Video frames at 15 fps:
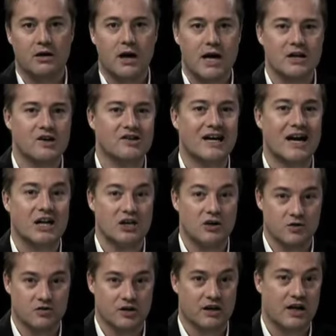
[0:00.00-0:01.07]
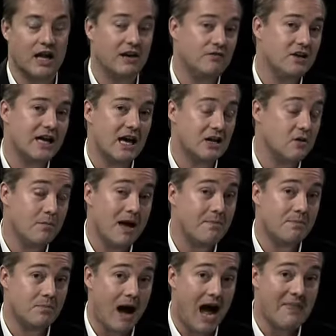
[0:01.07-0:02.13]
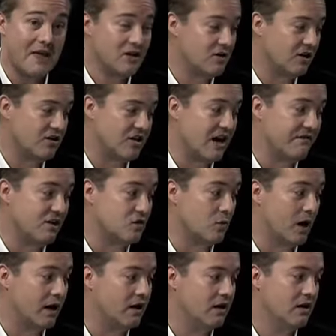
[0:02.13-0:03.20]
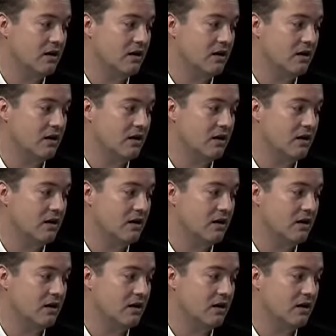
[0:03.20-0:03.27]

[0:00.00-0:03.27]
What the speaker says: And you just got to use it. And if I think you could save this one.